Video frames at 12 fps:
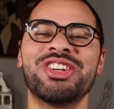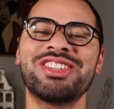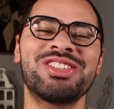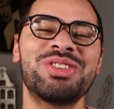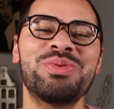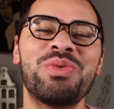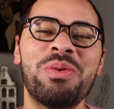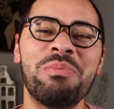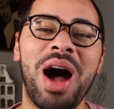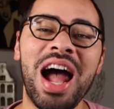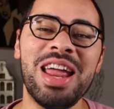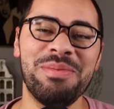just to
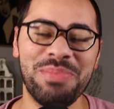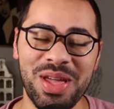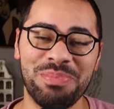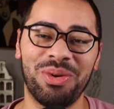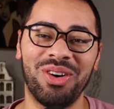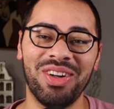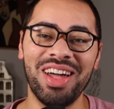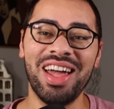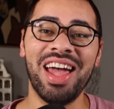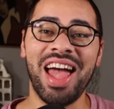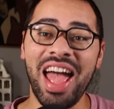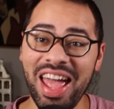remind people,
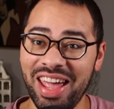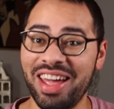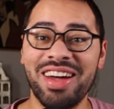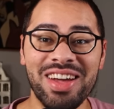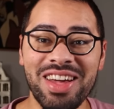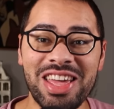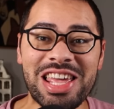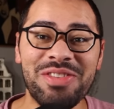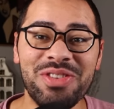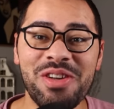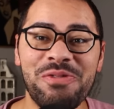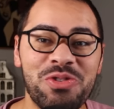hey,
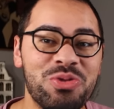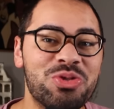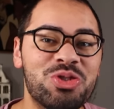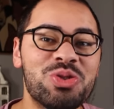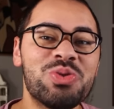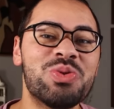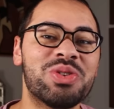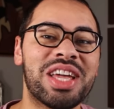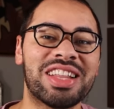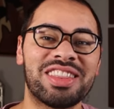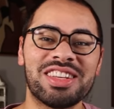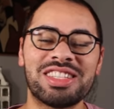even if you do
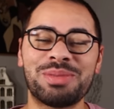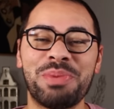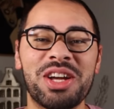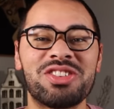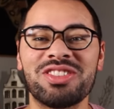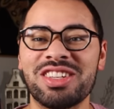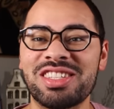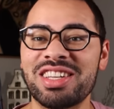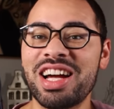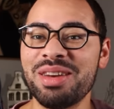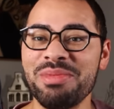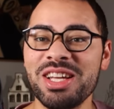get this special
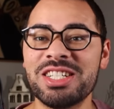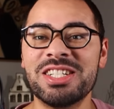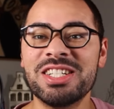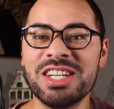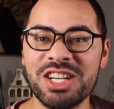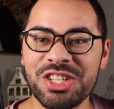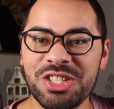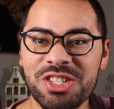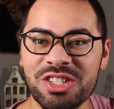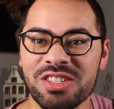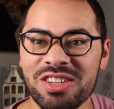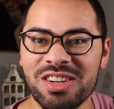assignment,
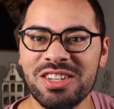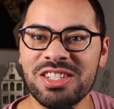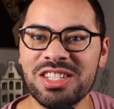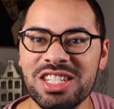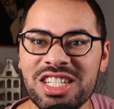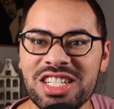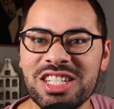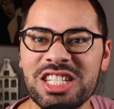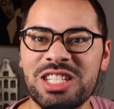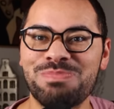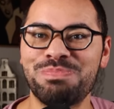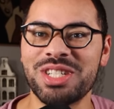you're not
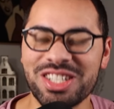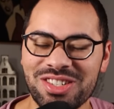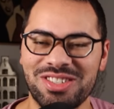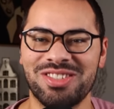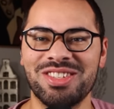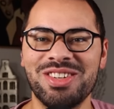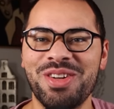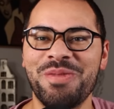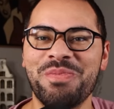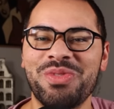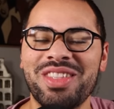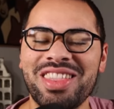special?
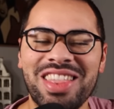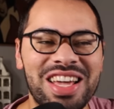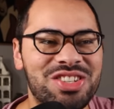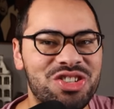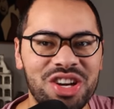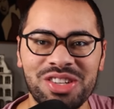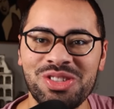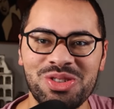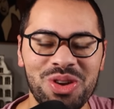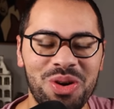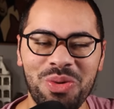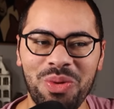They
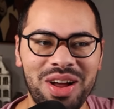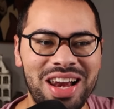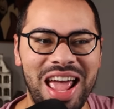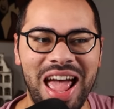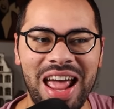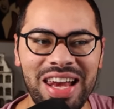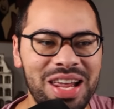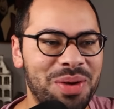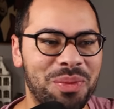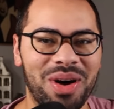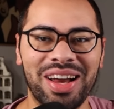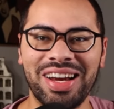just don't want
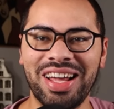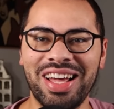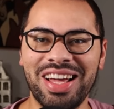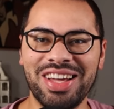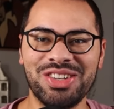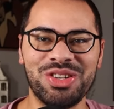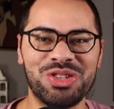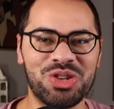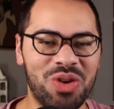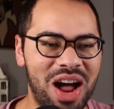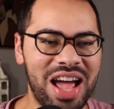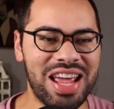anyone to
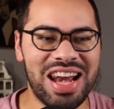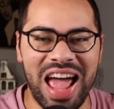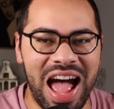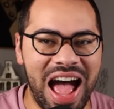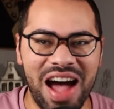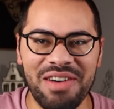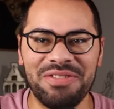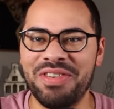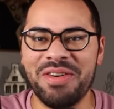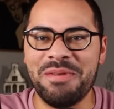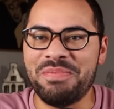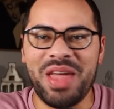try and
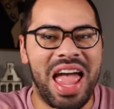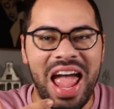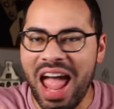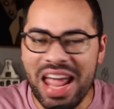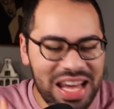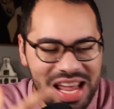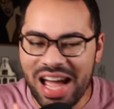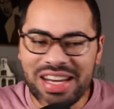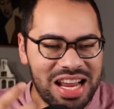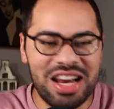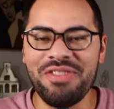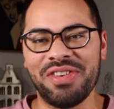have any
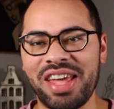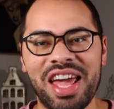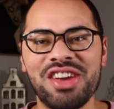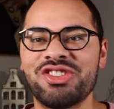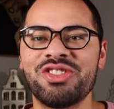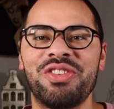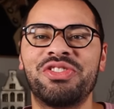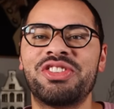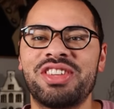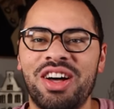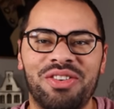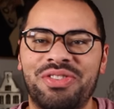identification of
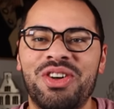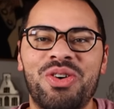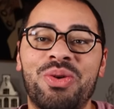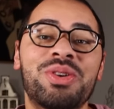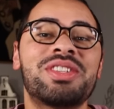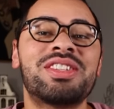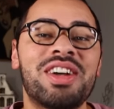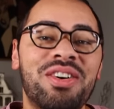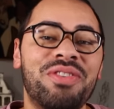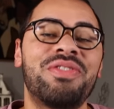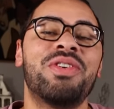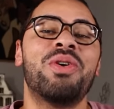self or
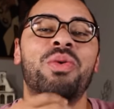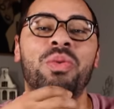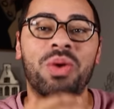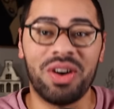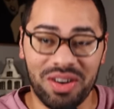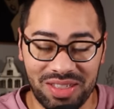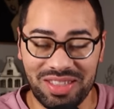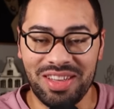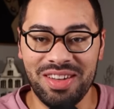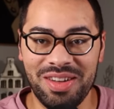self-worth.